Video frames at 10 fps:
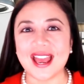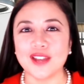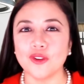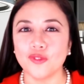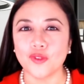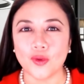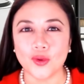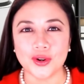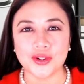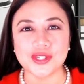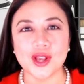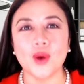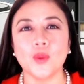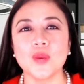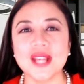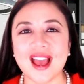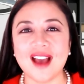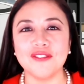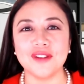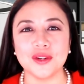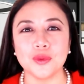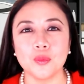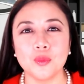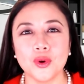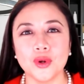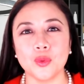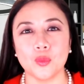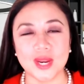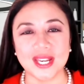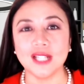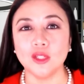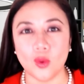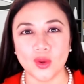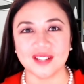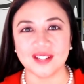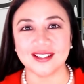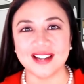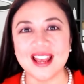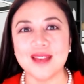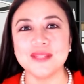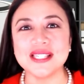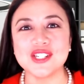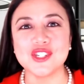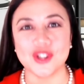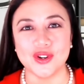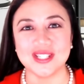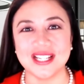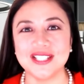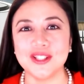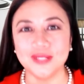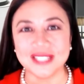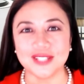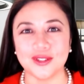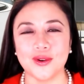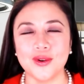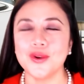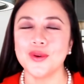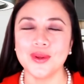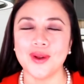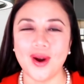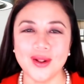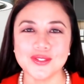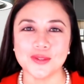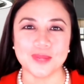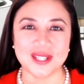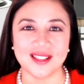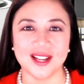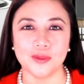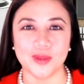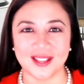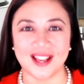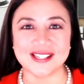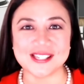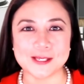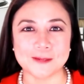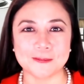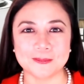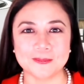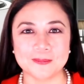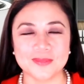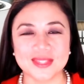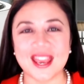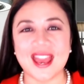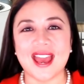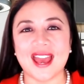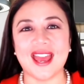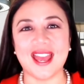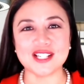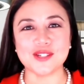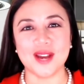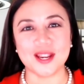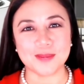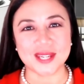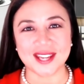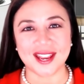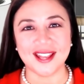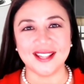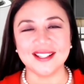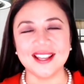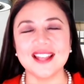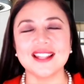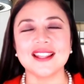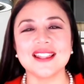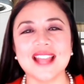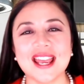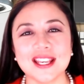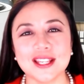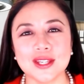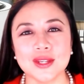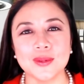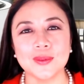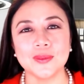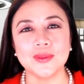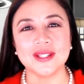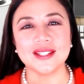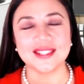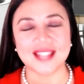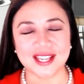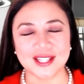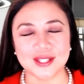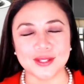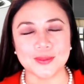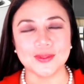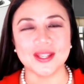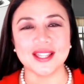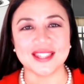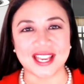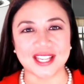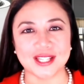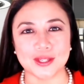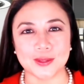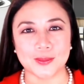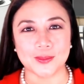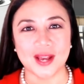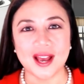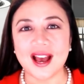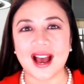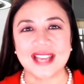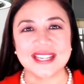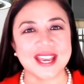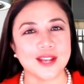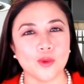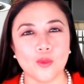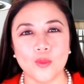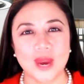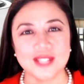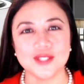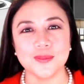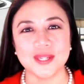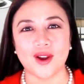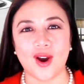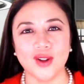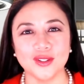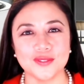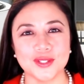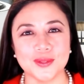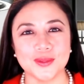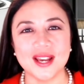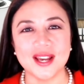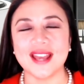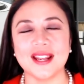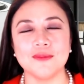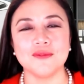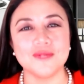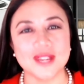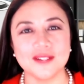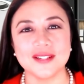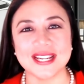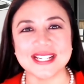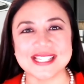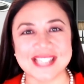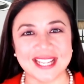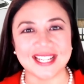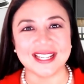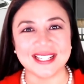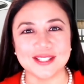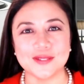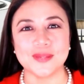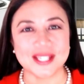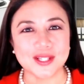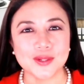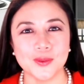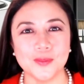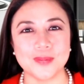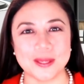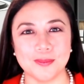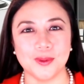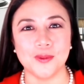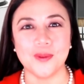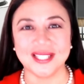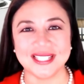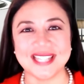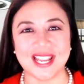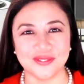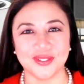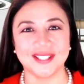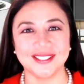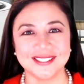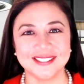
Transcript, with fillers: And of course, we have an award winning lawyer, Miss Jonah Toleno, who will also be there with us. XYPN, thank you, thank you, Thank you. I can't wait to meet all of you, and I'm very excited to meet cool people while in Denver.